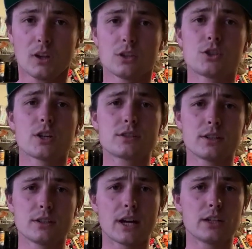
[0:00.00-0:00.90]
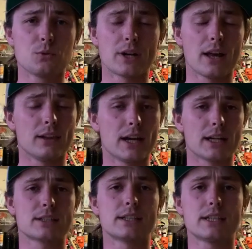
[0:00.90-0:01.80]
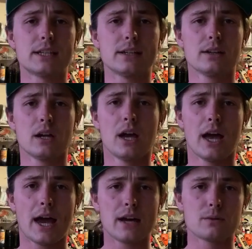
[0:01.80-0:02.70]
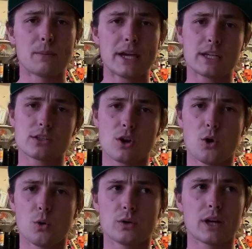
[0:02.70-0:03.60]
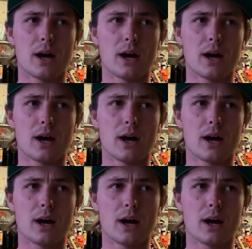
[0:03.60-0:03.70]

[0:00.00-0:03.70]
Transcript: Justin91LX, he had to make his own